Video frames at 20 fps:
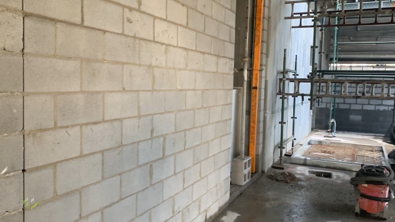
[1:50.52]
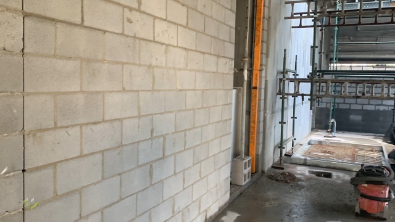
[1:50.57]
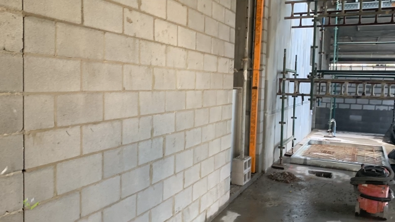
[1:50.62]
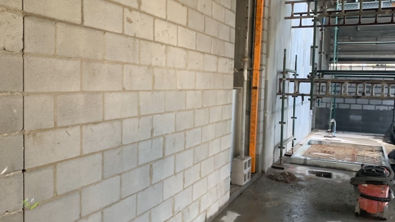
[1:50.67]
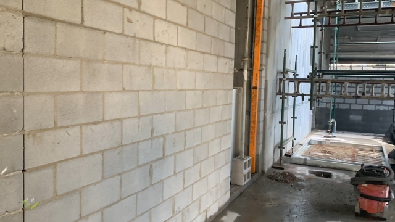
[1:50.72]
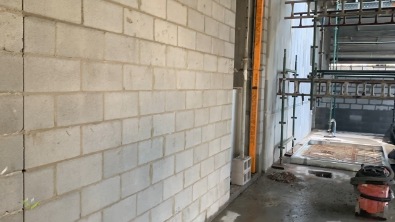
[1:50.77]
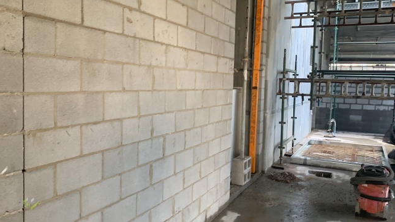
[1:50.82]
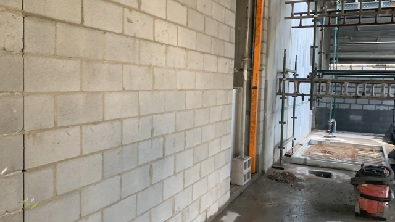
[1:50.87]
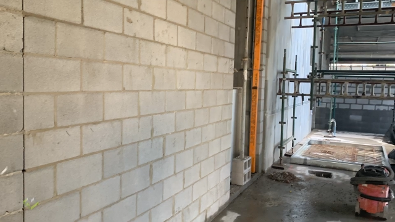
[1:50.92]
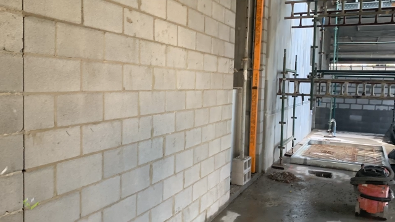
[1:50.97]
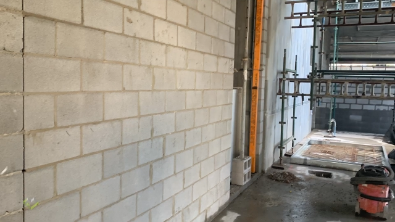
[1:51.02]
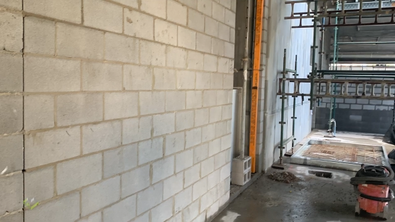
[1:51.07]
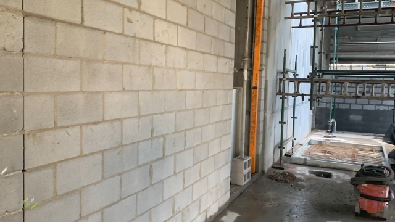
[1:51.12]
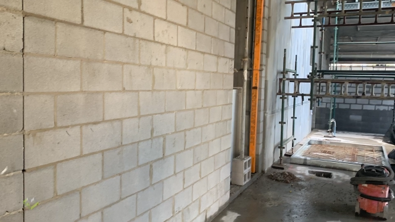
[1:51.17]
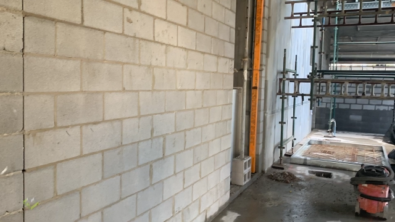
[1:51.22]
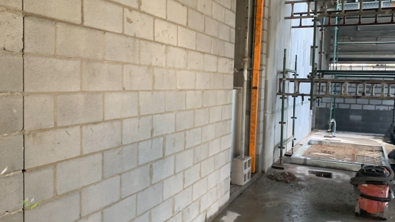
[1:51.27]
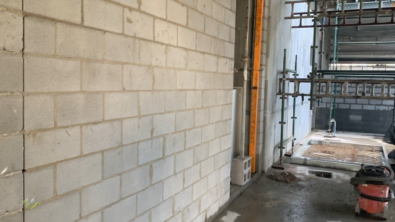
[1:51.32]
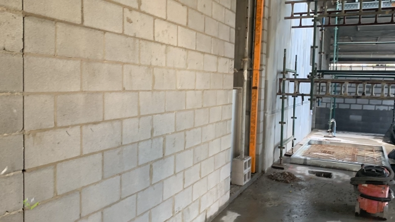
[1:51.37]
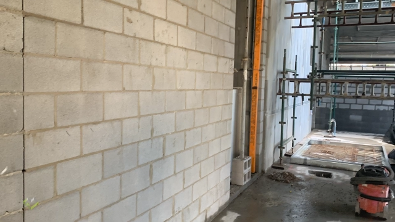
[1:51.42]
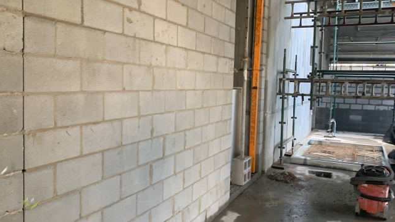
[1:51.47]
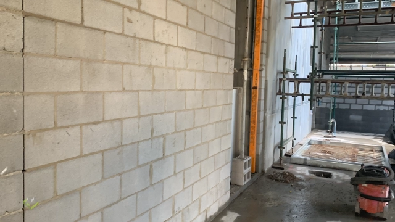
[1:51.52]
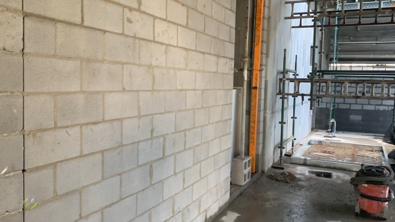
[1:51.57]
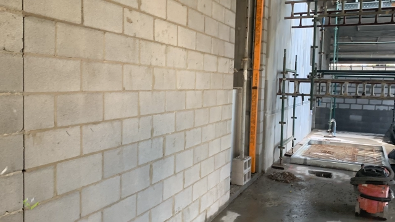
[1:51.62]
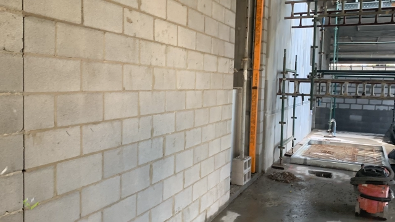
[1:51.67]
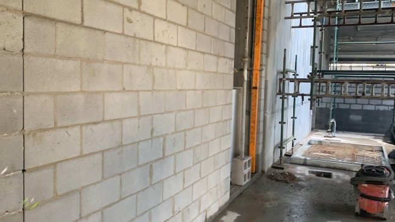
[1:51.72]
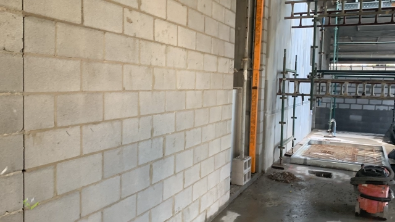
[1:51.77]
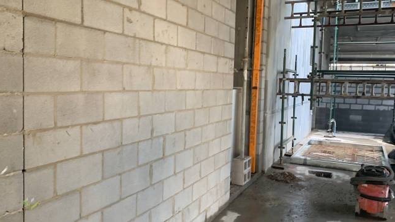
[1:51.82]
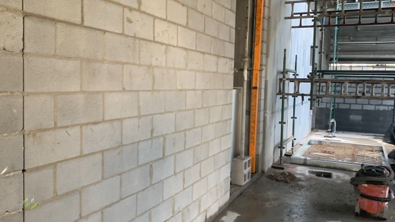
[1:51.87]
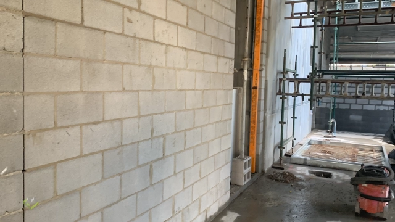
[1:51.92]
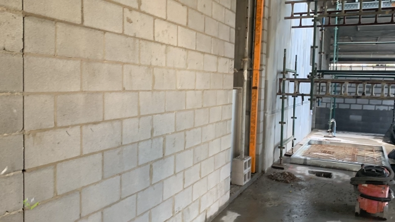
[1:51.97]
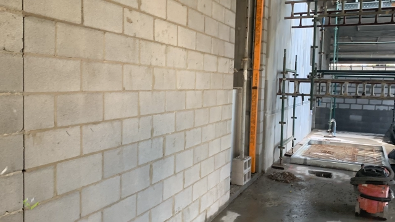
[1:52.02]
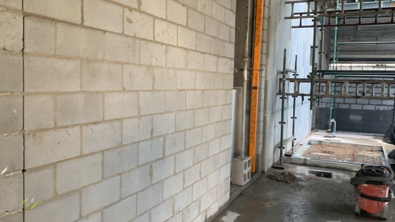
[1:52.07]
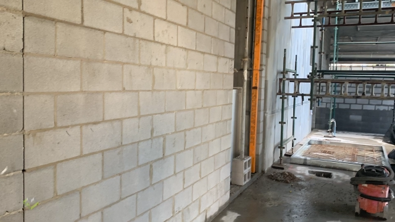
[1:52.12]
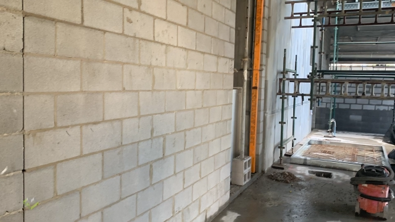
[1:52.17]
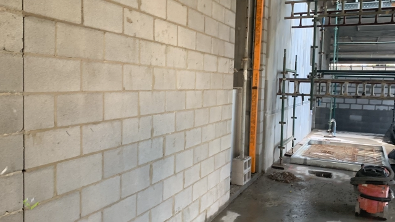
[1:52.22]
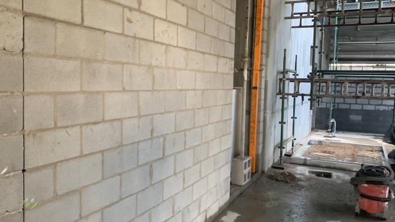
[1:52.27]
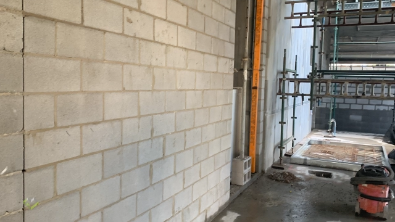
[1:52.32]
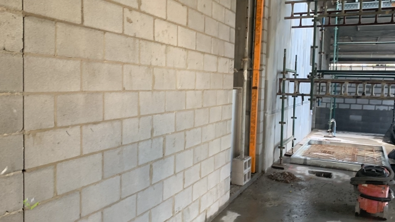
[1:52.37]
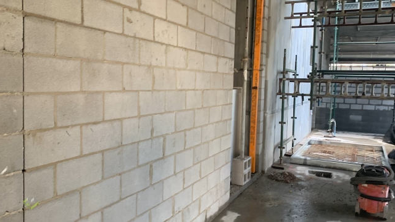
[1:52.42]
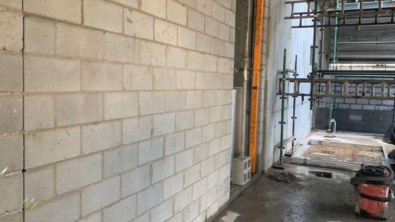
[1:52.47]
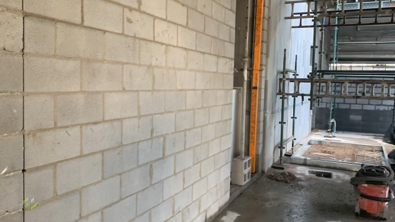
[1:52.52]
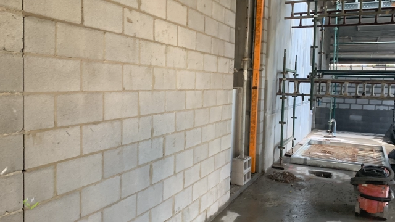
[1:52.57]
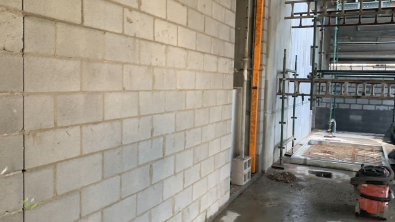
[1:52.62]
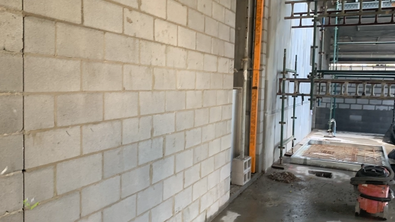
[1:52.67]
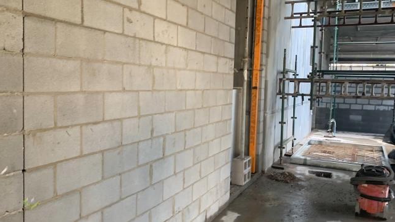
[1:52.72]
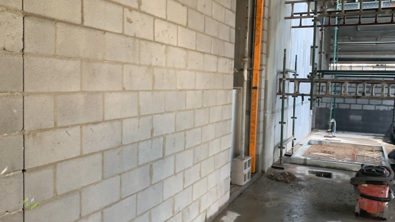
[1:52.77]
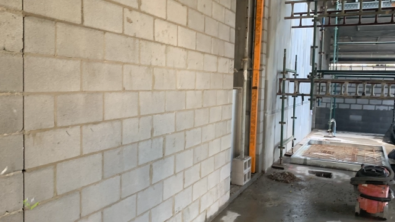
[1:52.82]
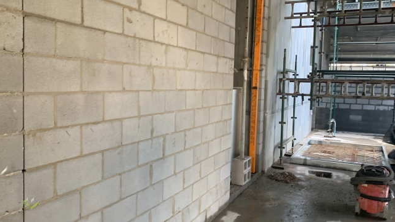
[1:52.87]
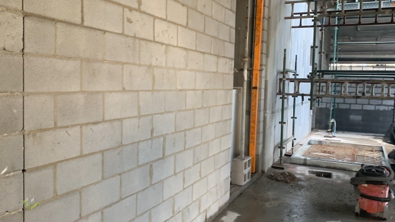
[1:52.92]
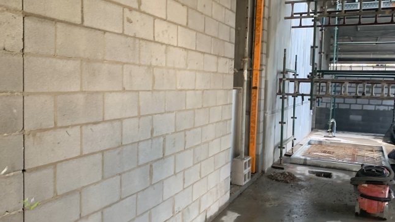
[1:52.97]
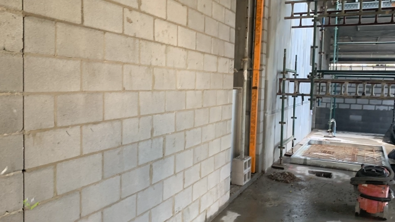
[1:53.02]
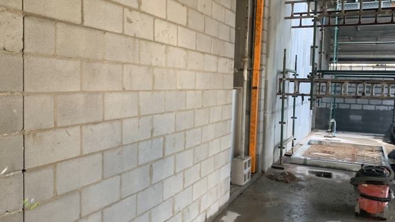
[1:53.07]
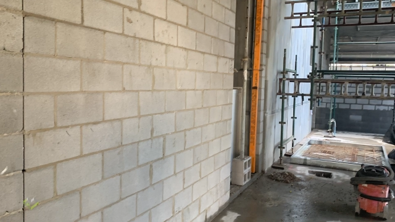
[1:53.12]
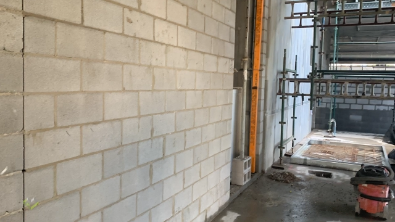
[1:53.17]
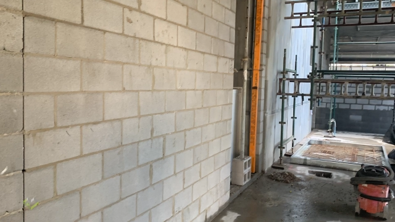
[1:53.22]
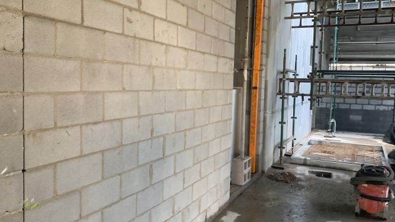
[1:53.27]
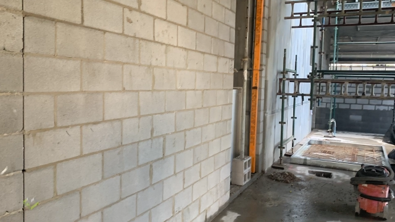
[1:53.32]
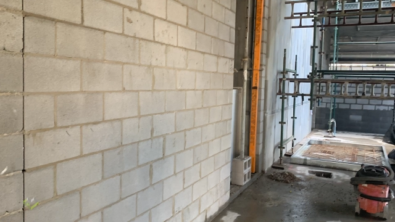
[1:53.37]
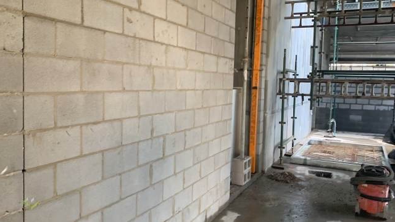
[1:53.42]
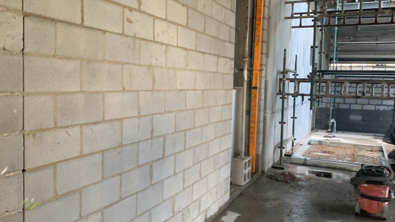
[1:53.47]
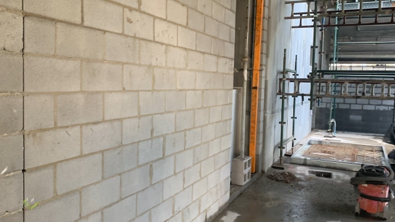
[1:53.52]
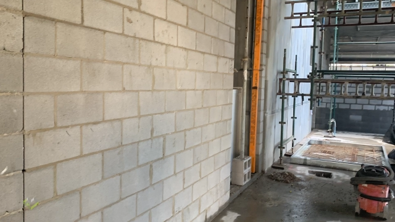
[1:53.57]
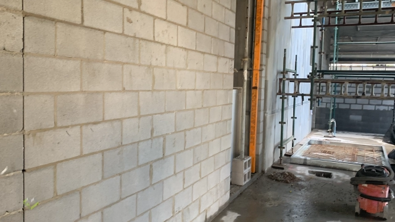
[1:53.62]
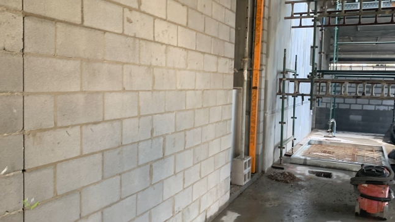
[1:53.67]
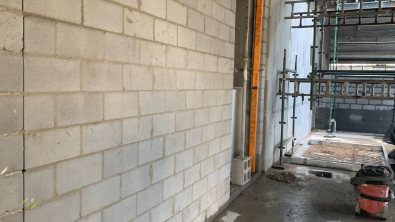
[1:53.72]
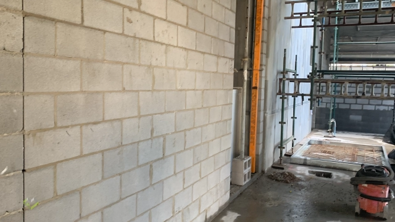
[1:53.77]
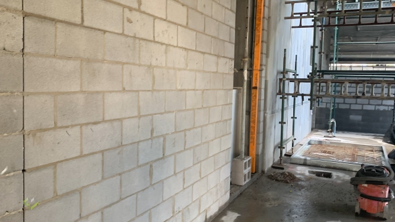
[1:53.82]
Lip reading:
No face is visible, so there are no lips to read.